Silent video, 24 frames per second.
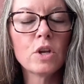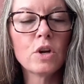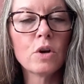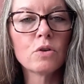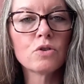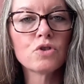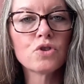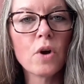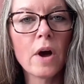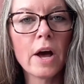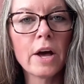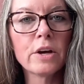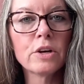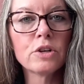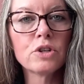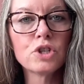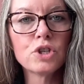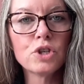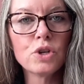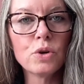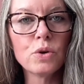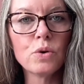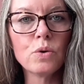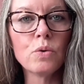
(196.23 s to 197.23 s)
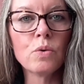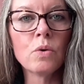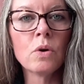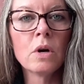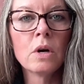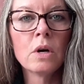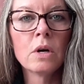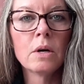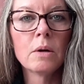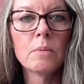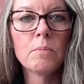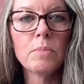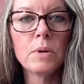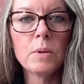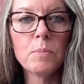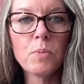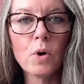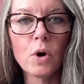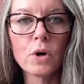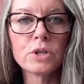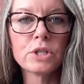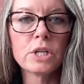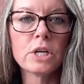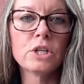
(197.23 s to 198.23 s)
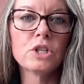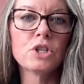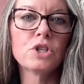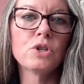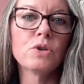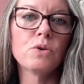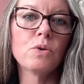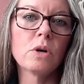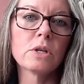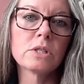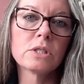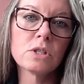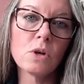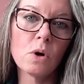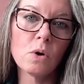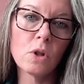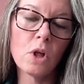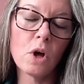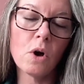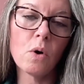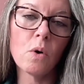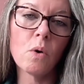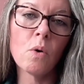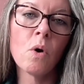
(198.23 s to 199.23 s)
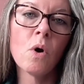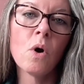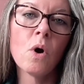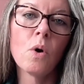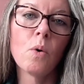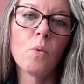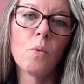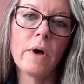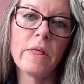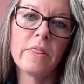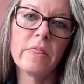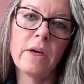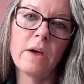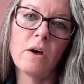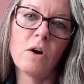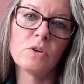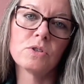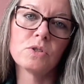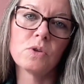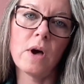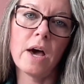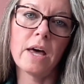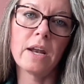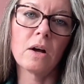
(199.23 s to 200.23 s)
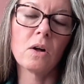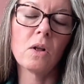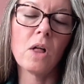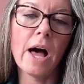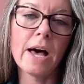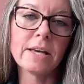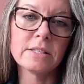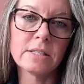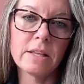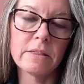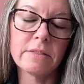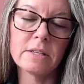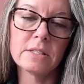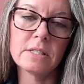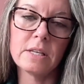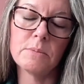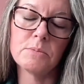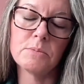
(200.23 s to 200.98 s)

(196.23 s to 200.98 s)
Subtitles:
trying to be booked into a solo when they also had a class at the same